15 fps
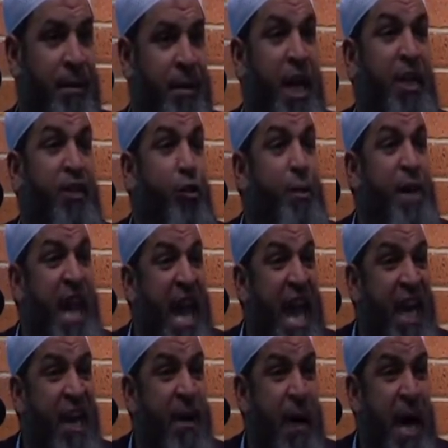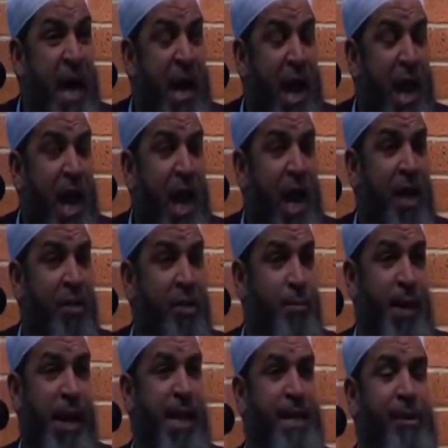not to be hated by Allah
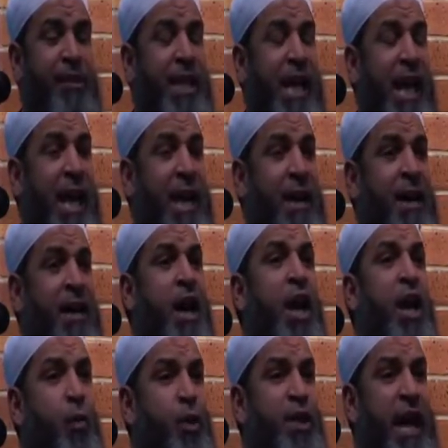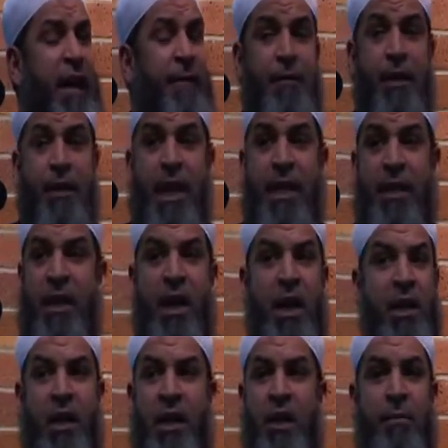subhanahu wa ta'ala. He was after
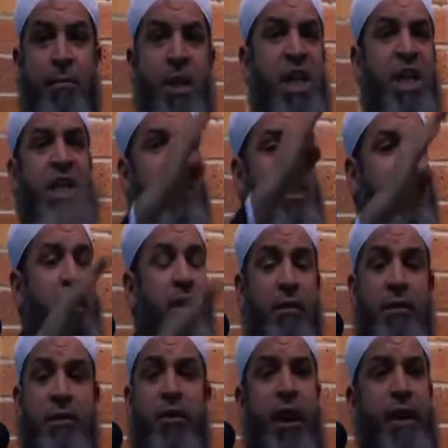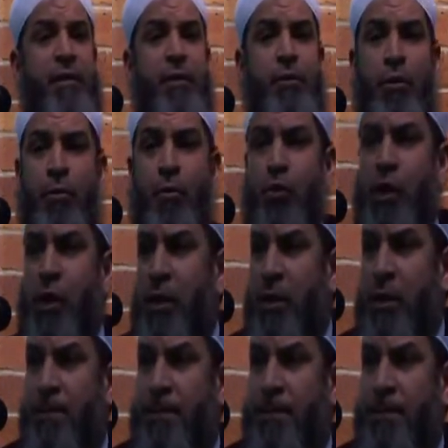that, he immediately traveled to Al-Mosul.